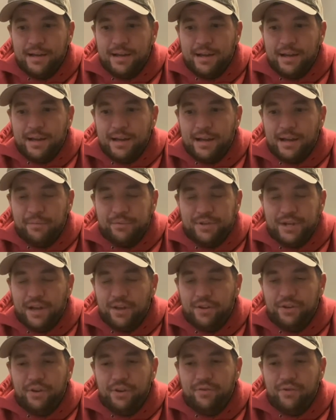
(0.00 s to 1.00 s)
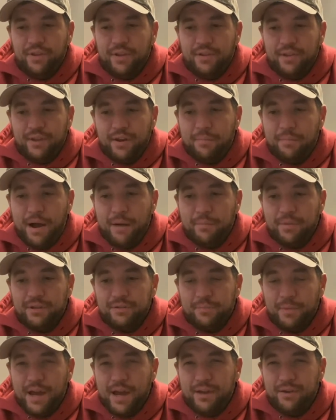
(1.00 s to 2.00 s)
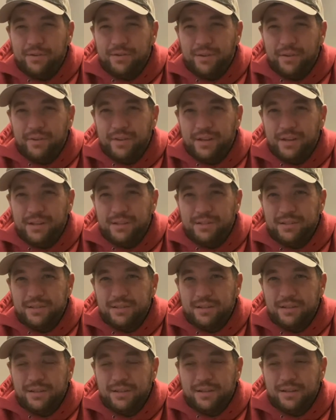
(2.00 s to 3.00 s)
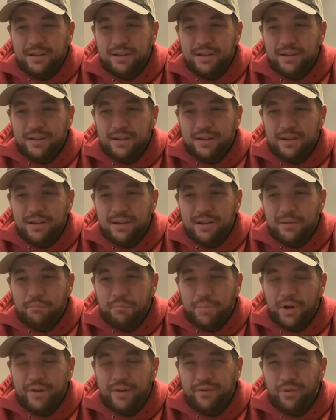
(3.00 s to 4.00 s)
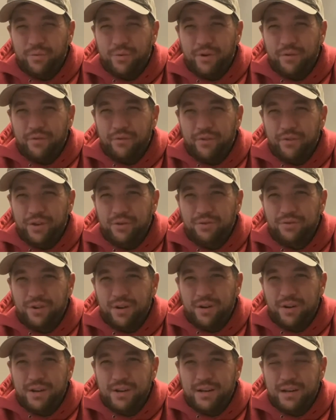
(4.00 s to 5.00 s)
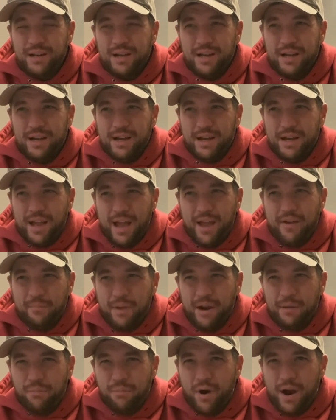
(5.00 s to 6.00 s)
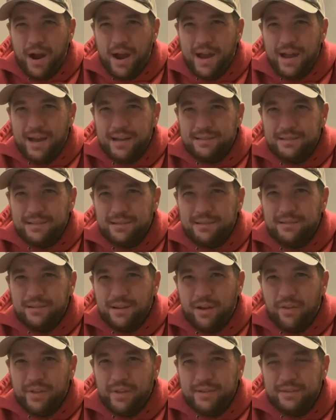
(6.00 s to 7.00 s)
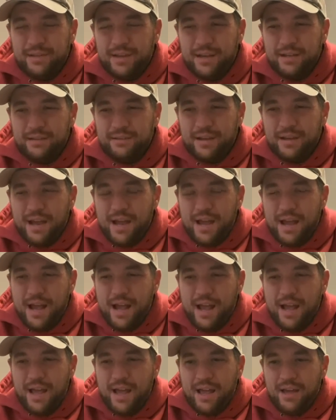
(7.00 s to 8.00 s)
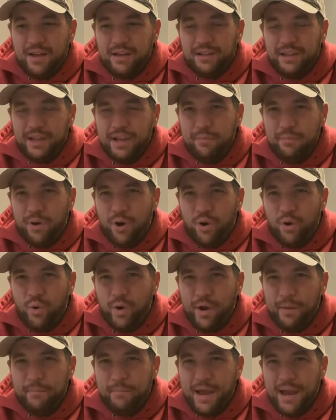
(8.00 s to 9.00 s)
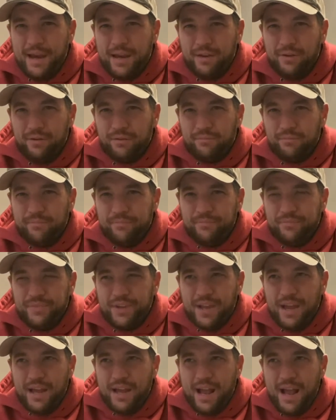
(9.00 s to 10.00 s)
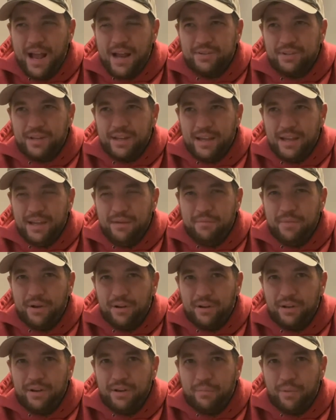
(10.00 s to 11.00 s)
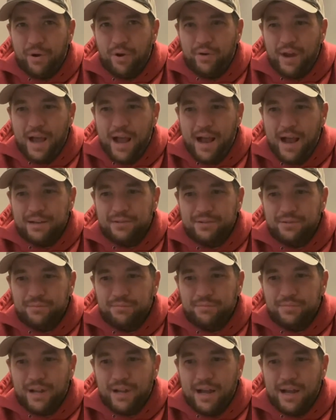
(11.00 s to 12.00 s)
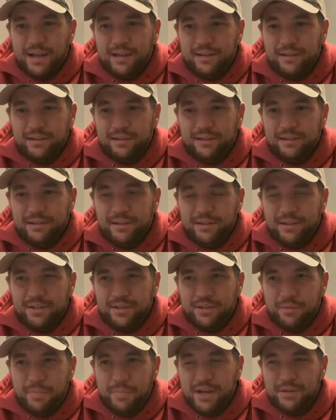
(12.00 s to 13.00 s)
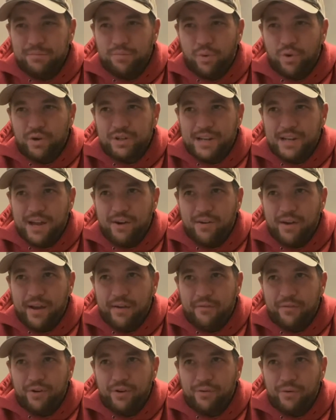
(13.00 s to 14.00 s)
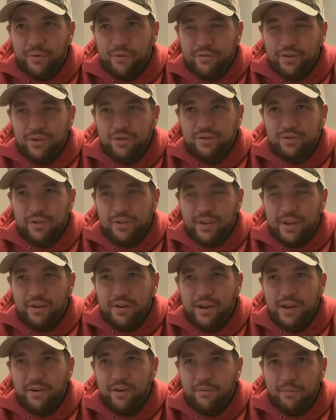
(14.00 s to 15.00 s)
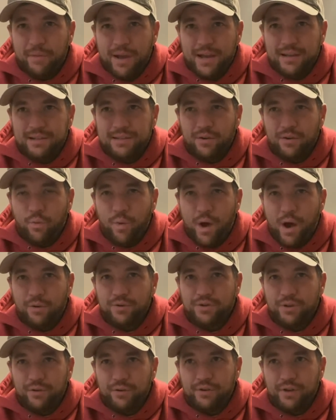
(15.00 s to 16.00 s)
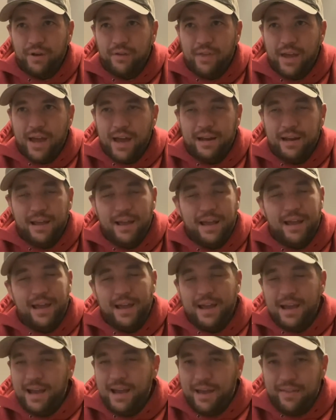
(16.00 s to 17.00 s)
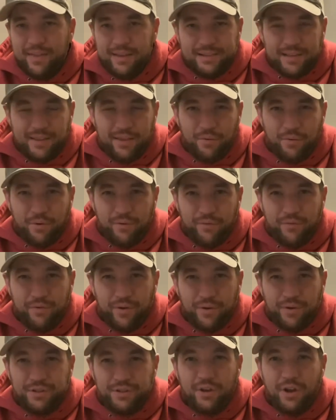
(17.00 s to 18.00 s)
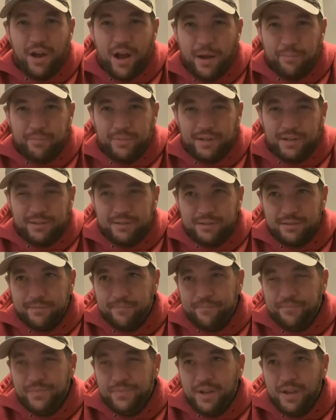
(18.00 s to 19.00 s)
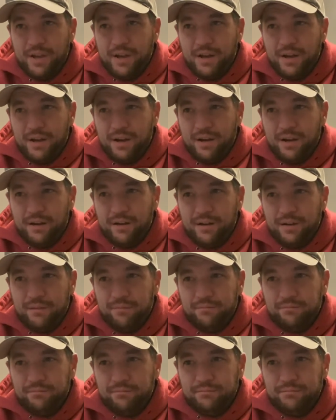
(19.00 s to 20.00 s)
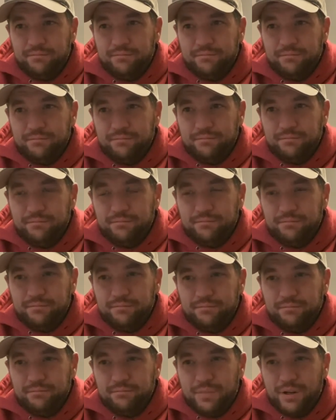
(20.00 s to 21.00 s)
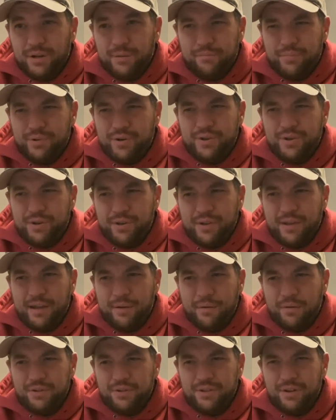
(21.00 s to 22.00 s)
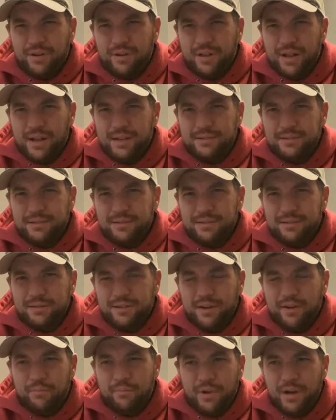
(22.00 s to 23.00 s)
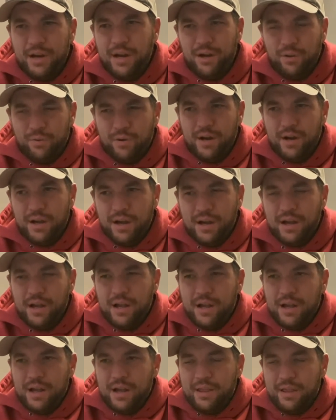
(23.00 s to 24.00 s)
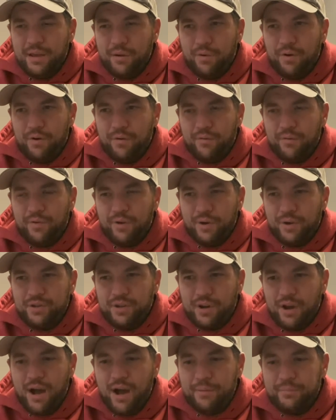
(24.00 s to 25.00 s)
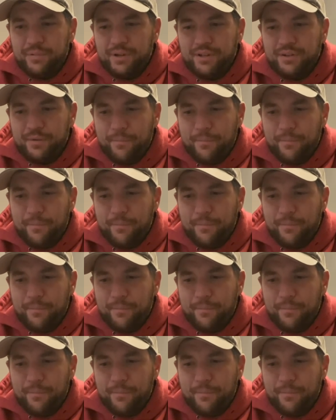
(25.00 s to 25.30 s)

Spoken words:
I'm telling you, there might be some haters on this, but if you read reviews on it, everybody brags on these things. Leupold quit making them, and I actually emailed Leupold and asked them, like, this is the best Boresighter ever. The reviews on the internet are amazing. Why would y'all have done that? And they said they want to focus on optics. But I'm pretty sure they came out with sunglasses and stuff. But anyway, they wanted to focus on optics.